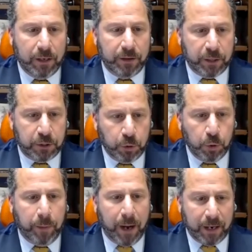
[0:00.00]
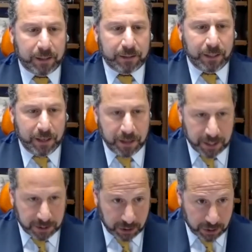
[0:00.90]
their toolbox in
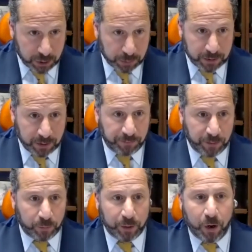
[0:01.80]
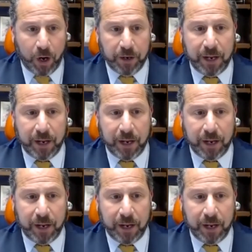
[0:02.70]
this specific regard.